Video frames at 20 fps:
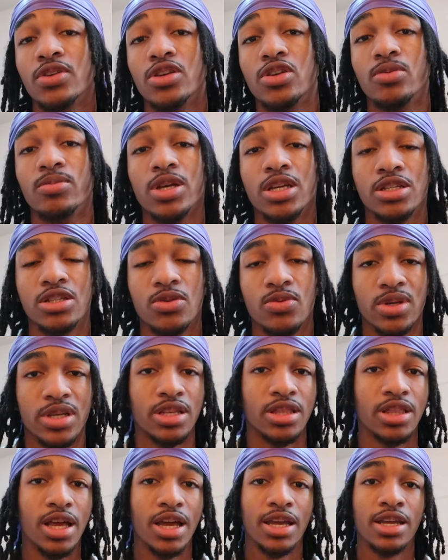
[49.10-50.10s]
video, make sure we
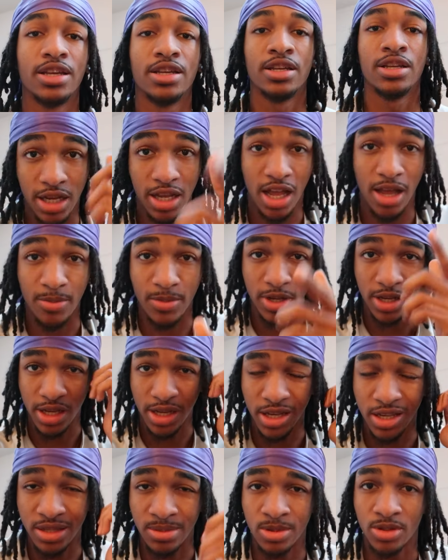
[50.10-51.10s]
like, comment,
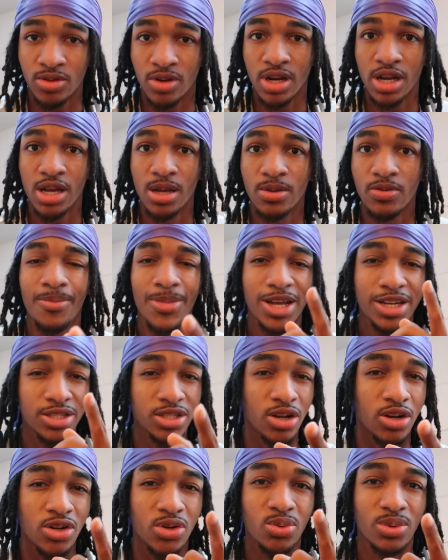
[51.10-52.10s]
and subscribe. I'm about to
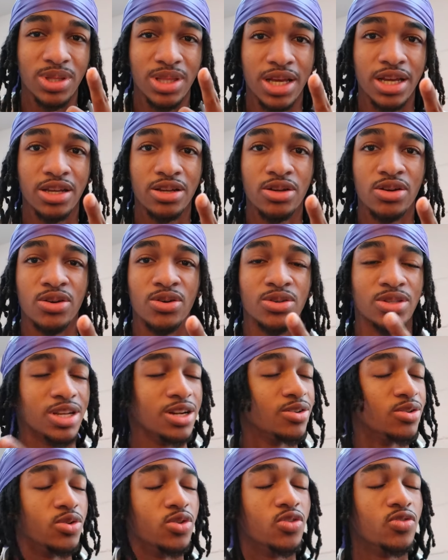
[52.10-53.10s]
start doing light goals. I
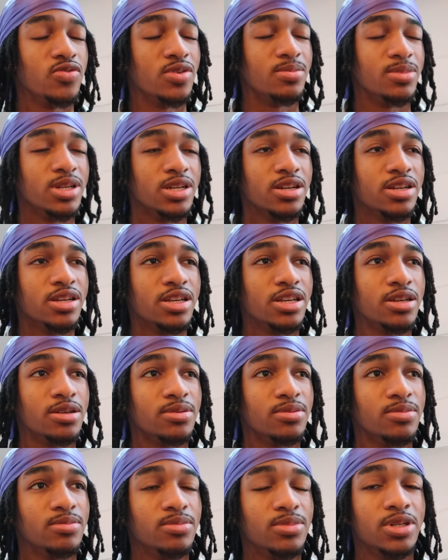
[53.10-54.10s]
don't know if I'm there yet,
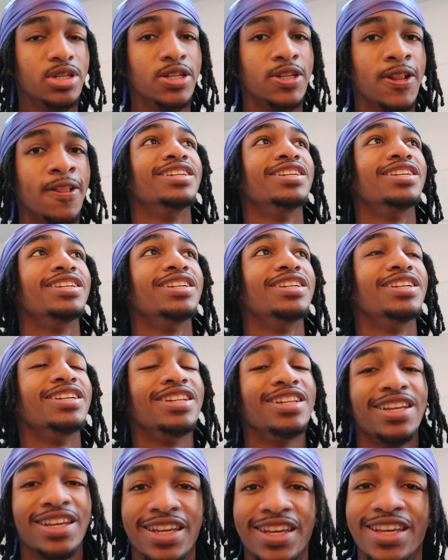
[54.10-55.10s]
but
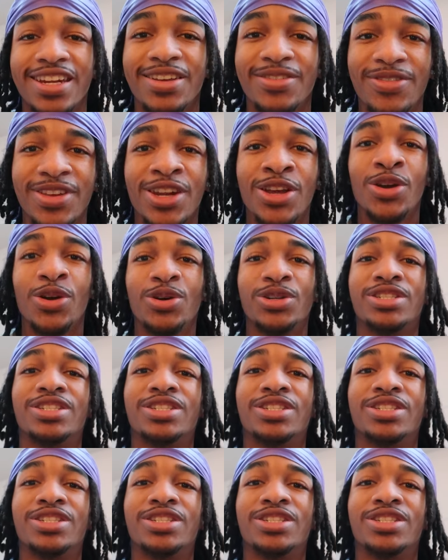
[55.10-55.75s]
I get the video